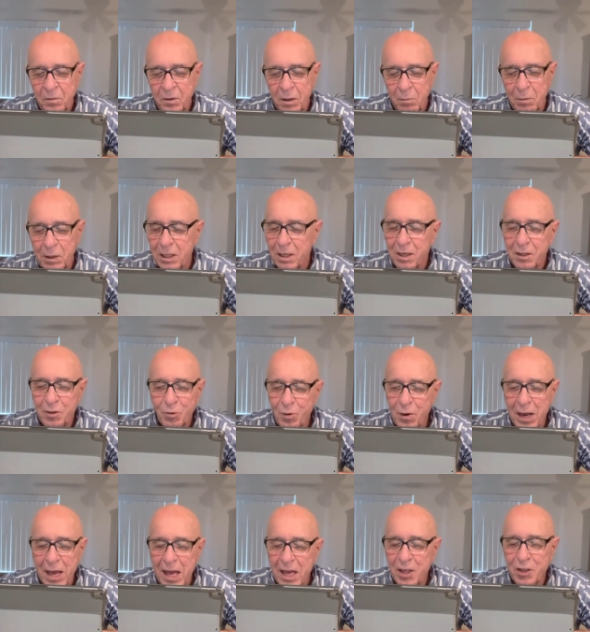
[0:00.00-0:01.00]
because
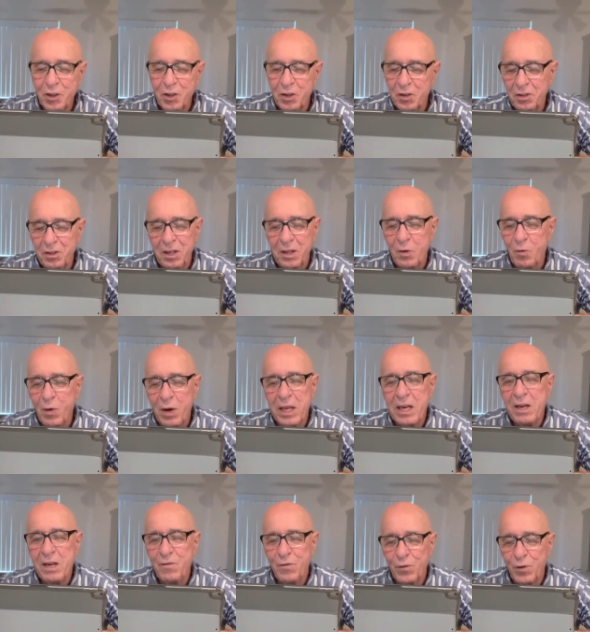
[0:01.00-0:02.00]
we're anxiously
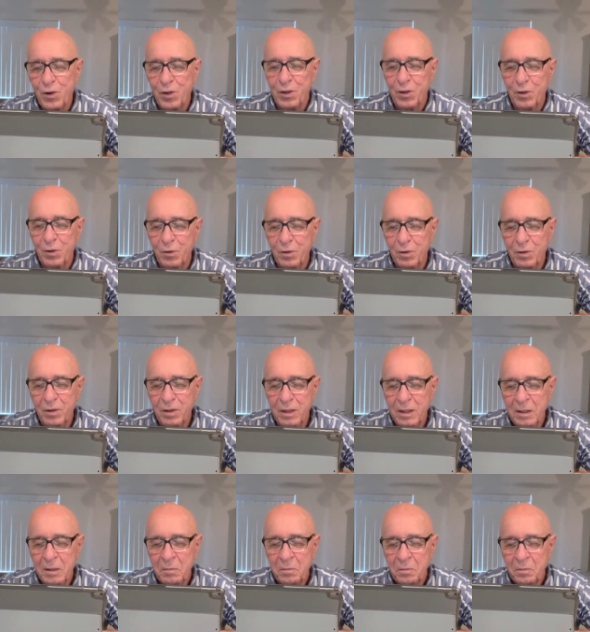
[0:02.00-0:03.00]
waiting for you.
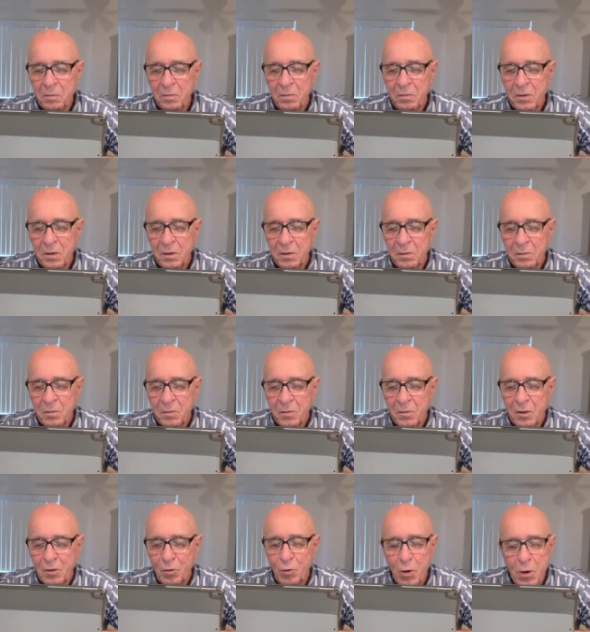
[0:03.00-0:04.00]

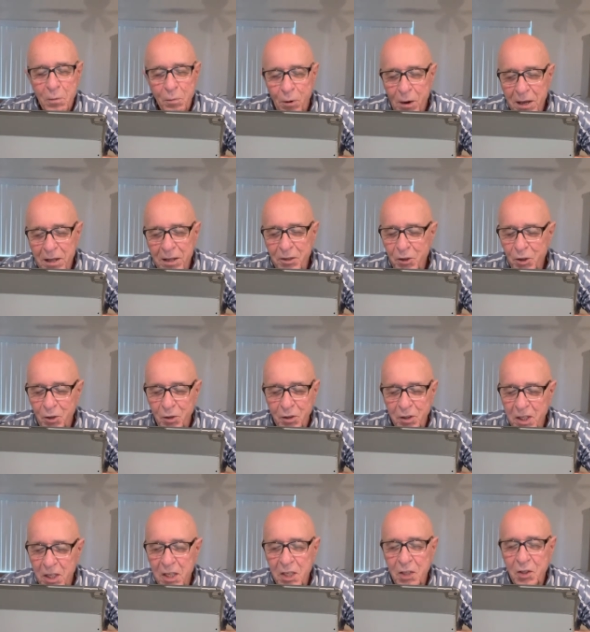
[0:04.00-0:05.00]
So we pray that you'll
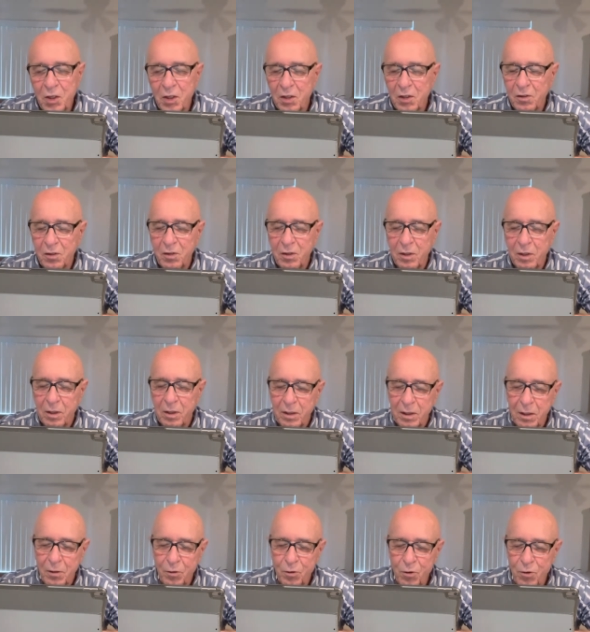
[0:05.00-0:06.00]
teach us
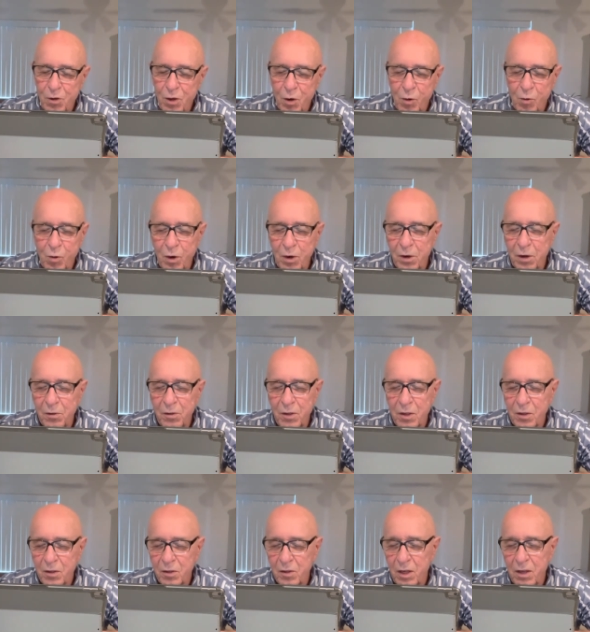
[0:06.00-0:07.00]
through your word
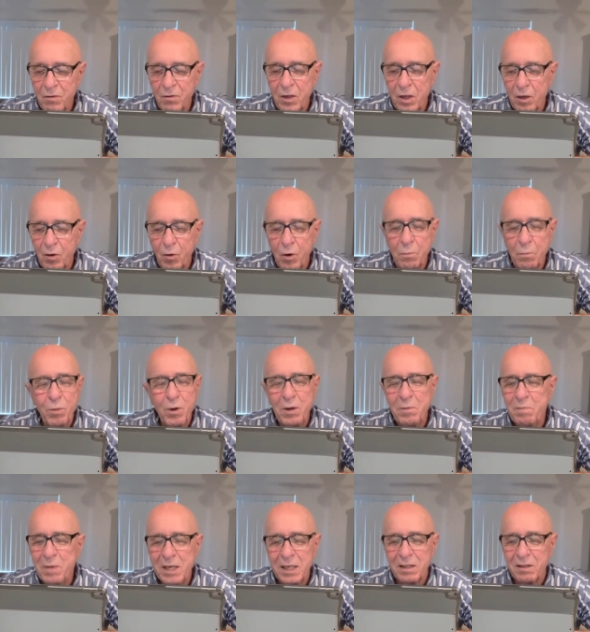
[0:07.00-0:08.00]
this evening. Lord,
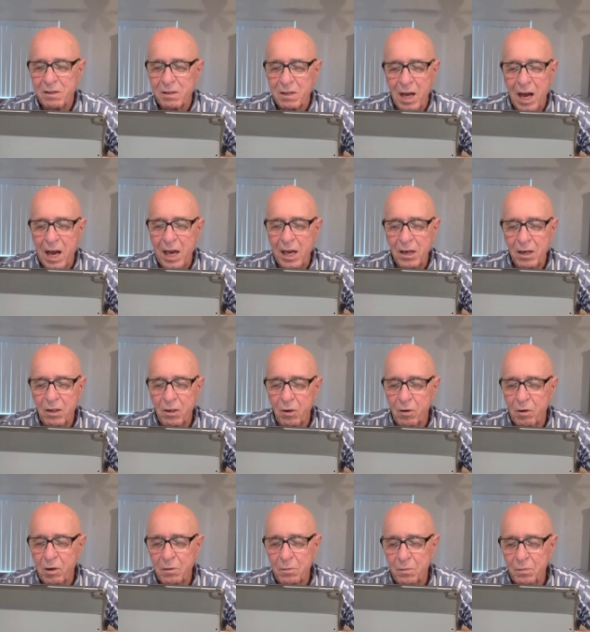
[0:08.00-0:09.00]
put me aside,
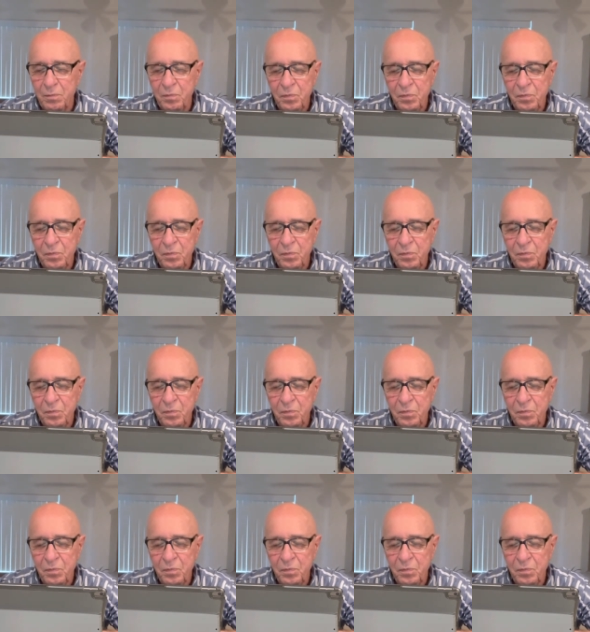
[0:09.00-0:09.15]
Lord.